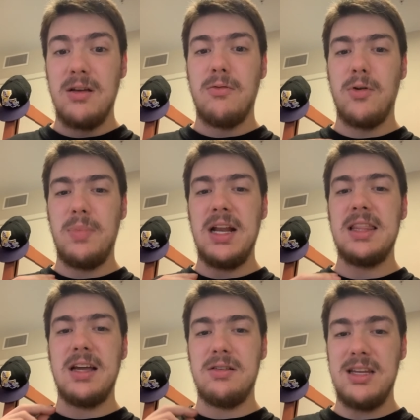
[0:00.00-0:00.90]
were beating
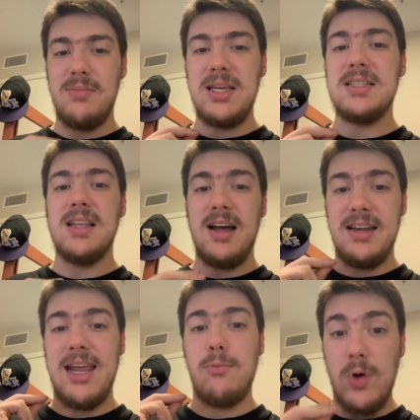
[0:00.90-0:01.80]
their DBs not
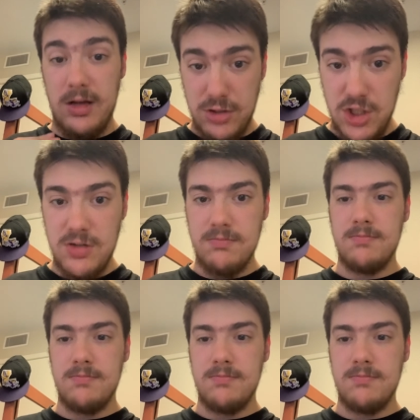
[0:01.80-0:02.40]
named Welch.